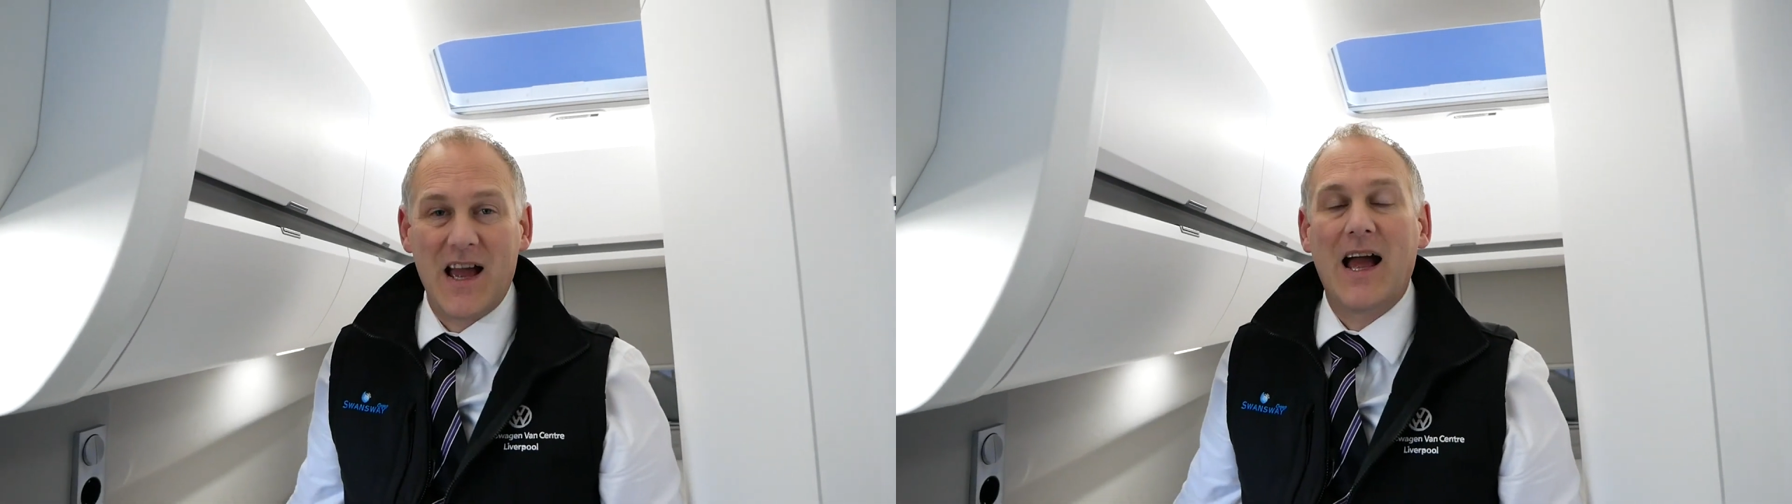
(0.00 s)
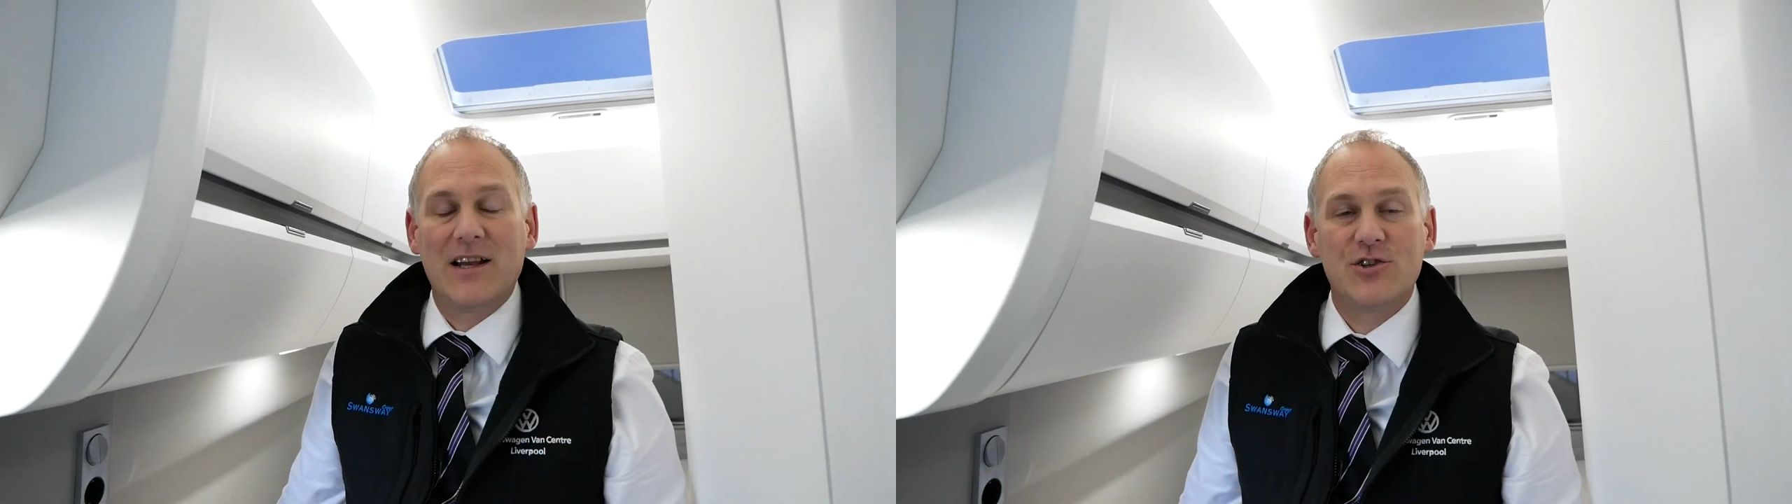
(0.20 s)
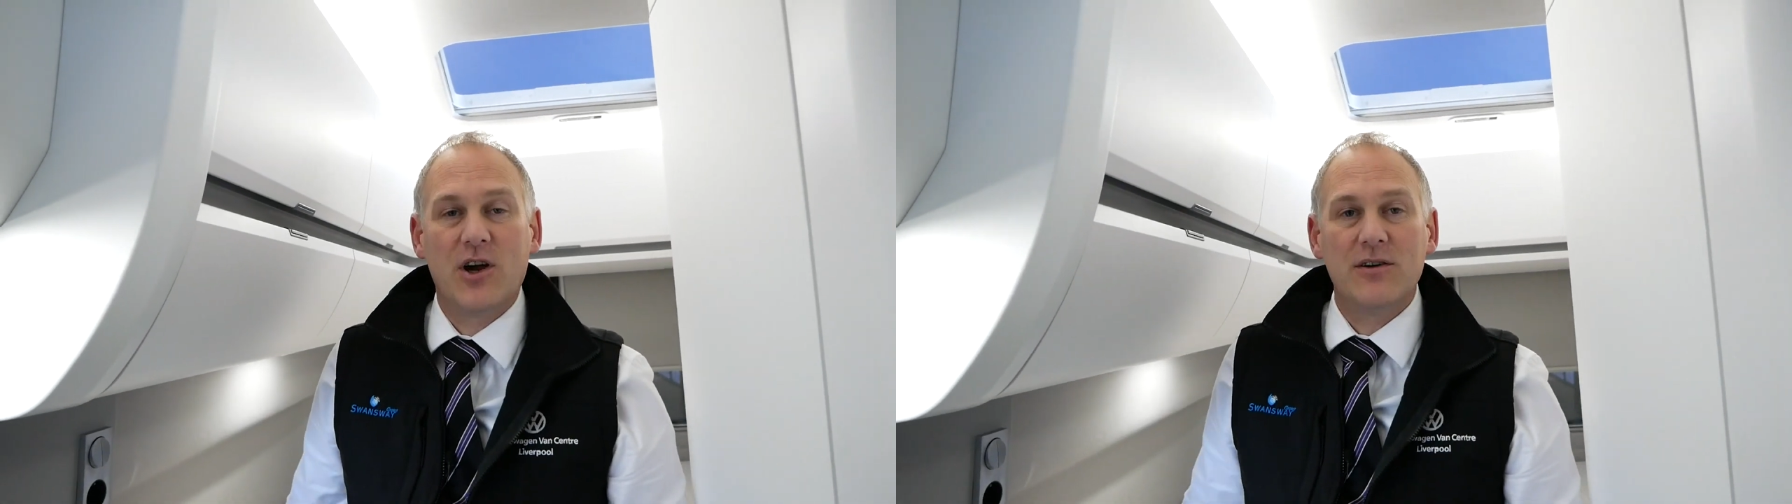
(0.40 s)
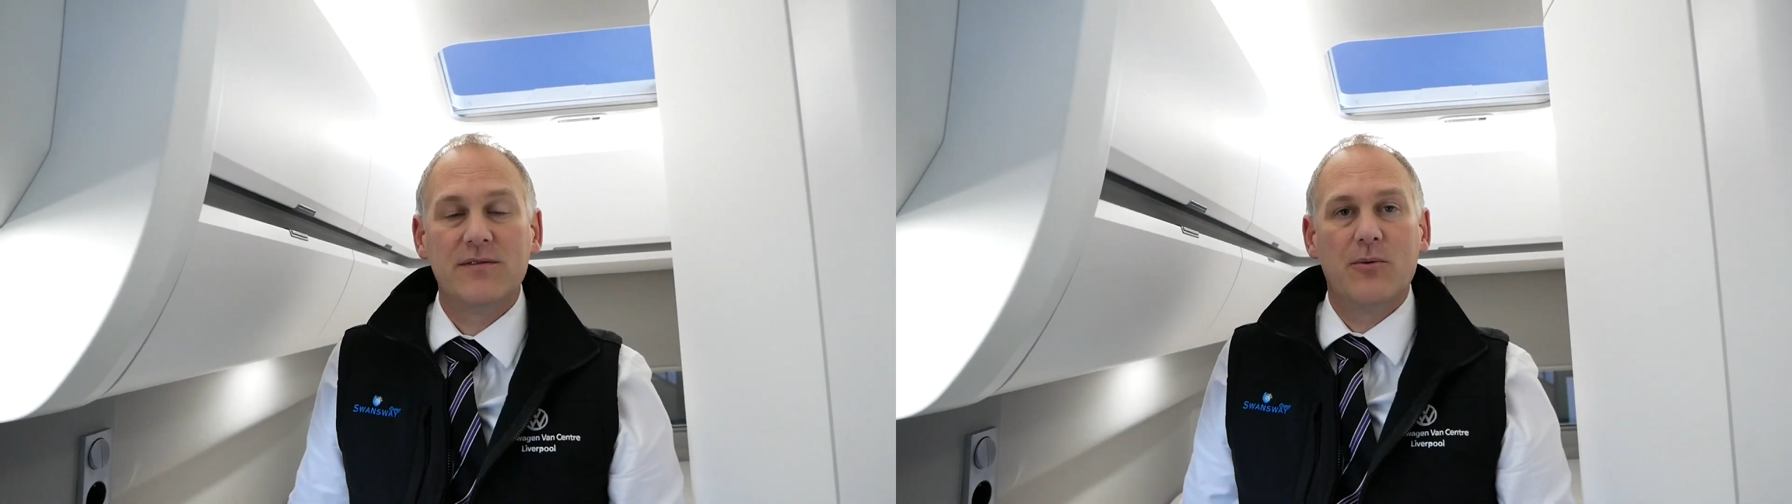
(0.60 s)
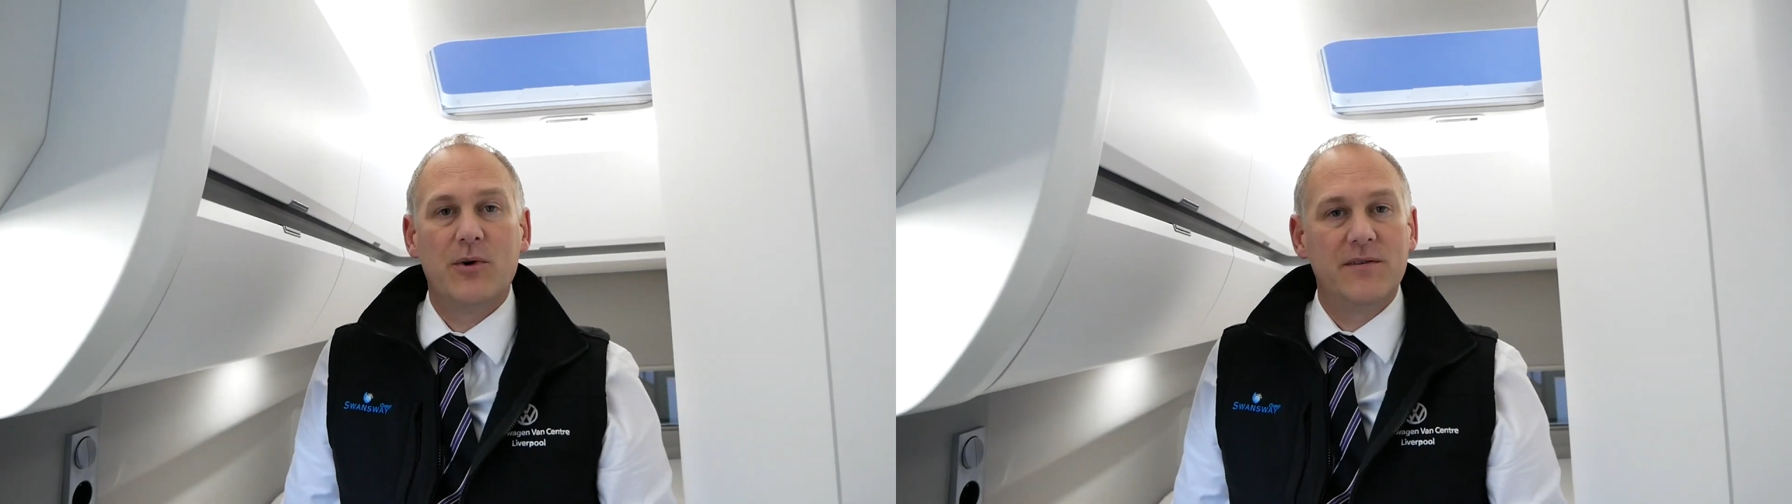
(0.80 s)
hatch
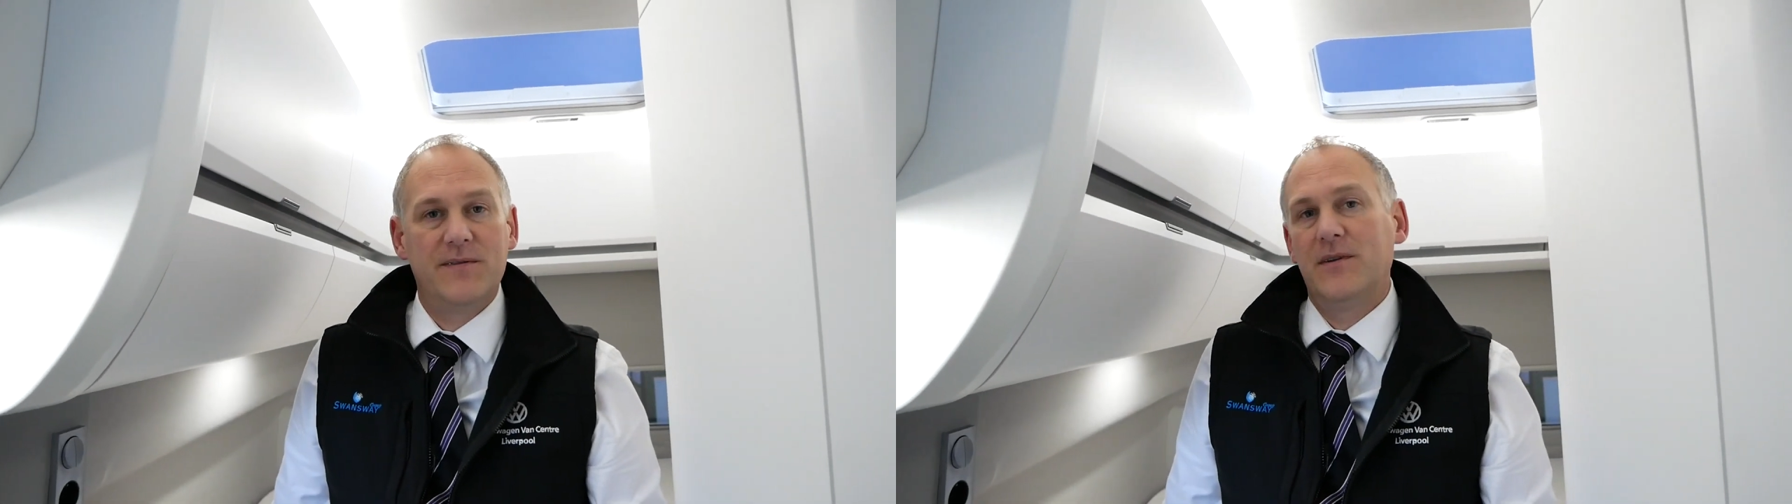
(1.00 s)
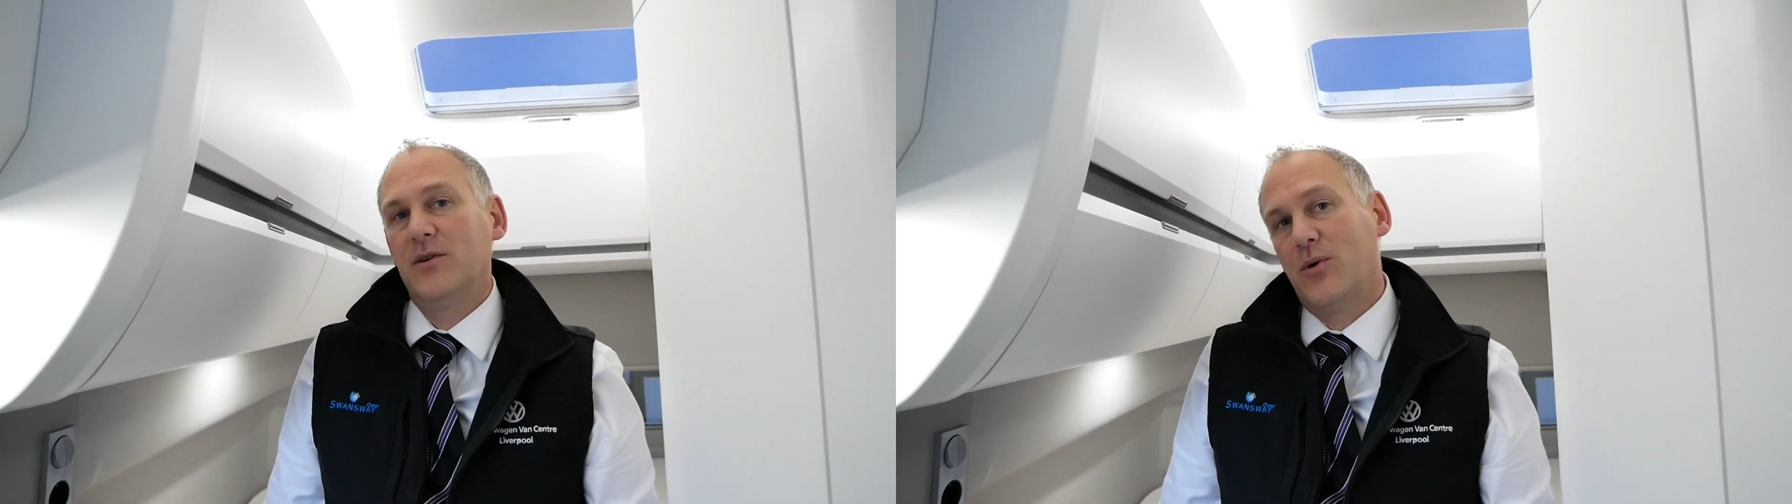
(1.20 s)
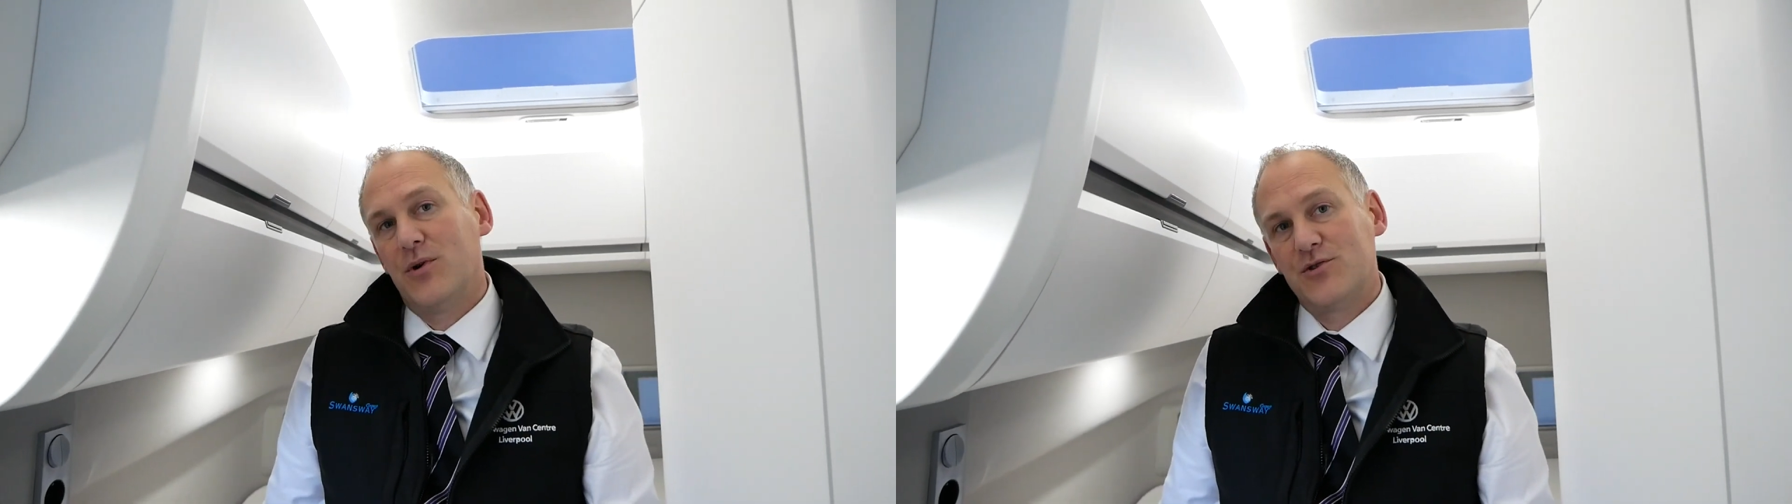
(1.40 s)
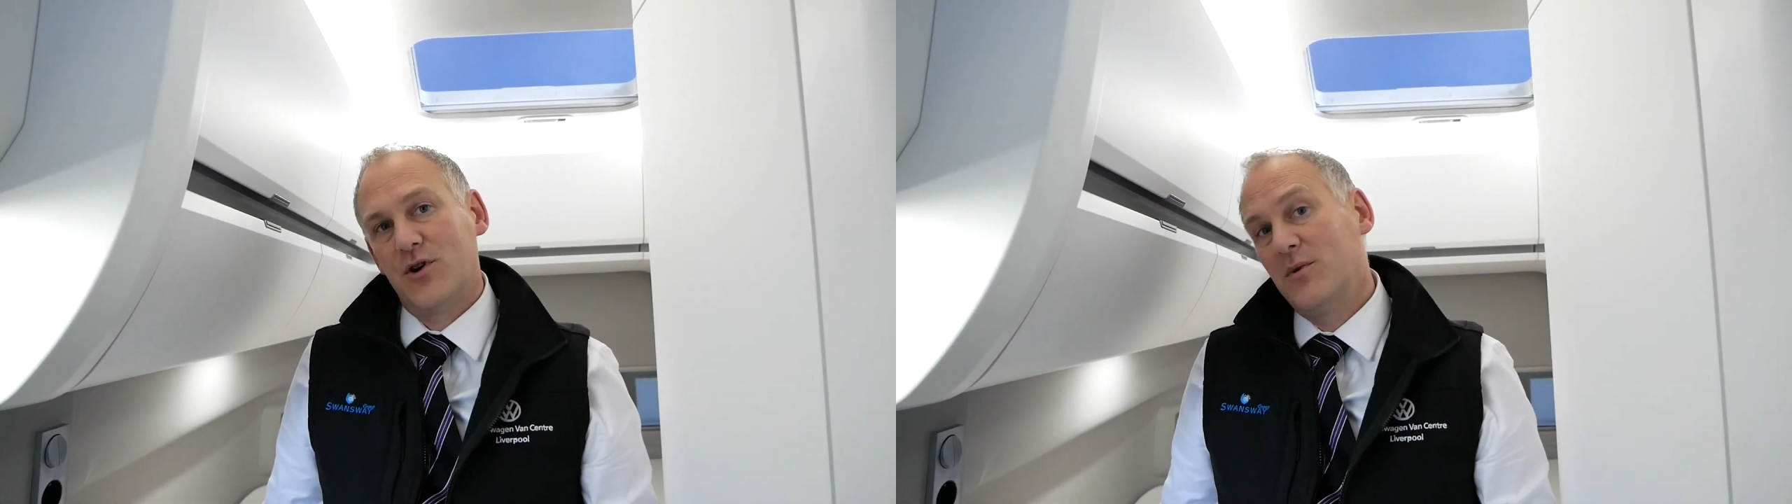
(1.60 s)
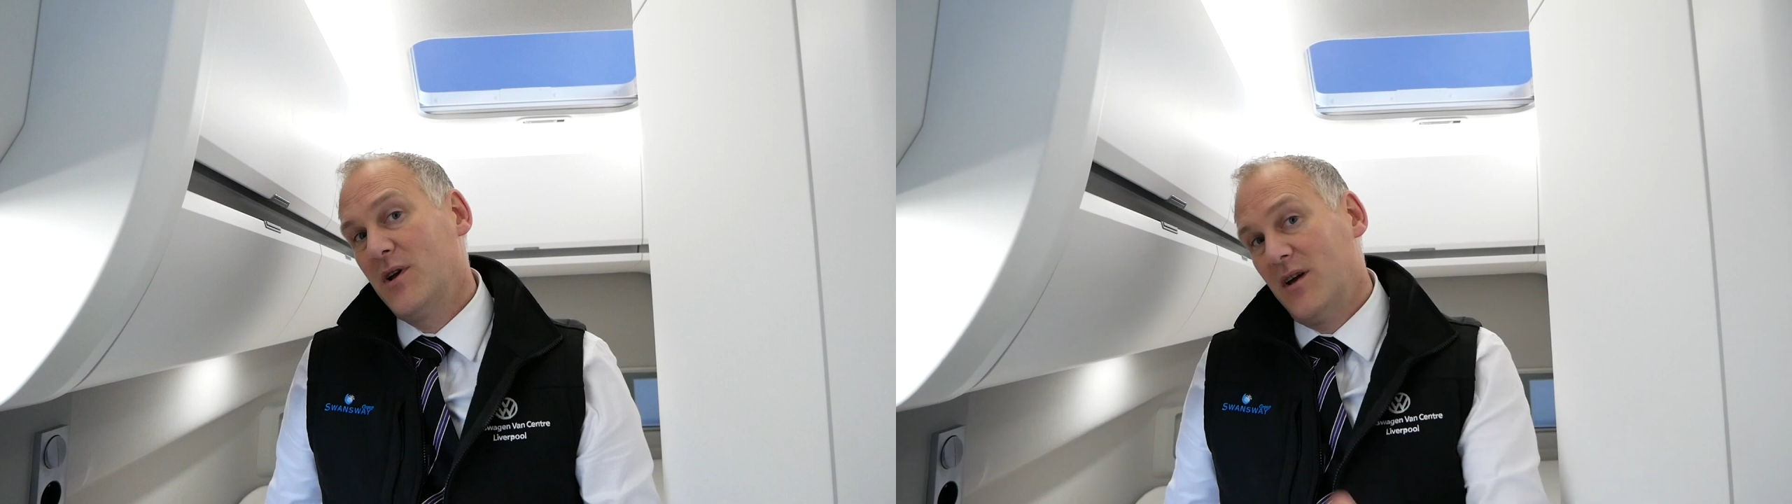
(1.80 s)
off when you're filling the water up.